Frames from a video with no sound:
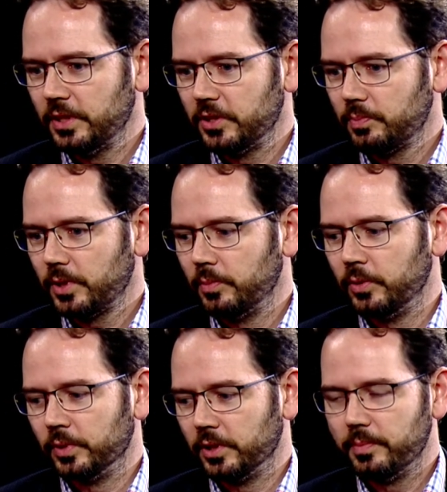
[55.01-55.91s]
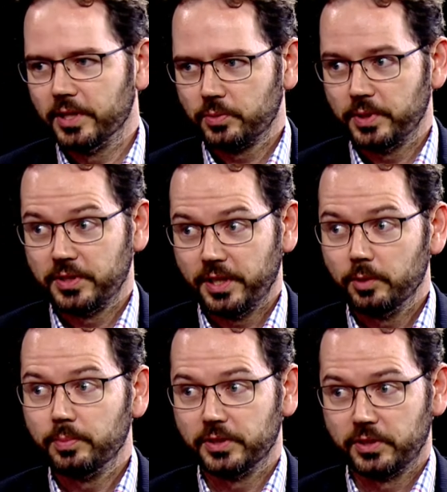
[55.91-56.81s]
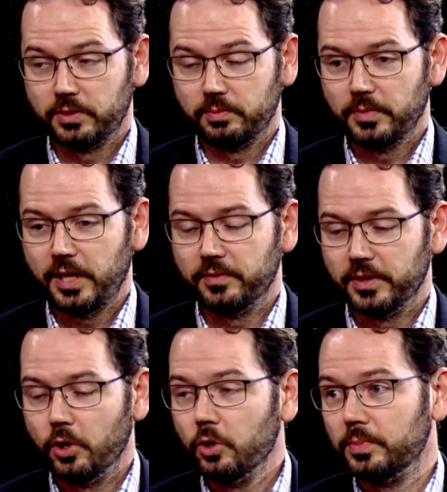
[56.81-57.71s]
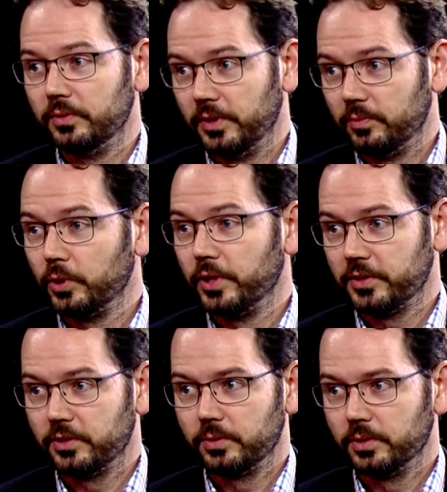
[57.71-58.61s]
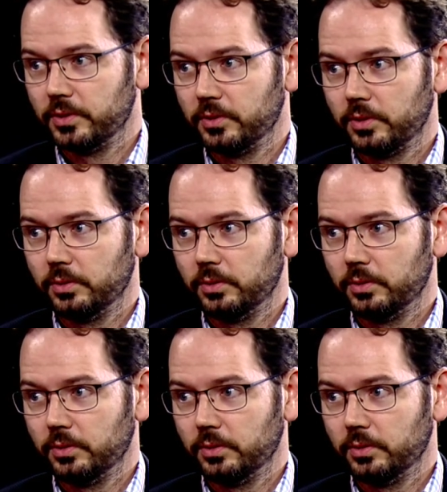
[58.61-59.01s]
And it's probably one of the best ways to help us have a hope of, of progressing towards those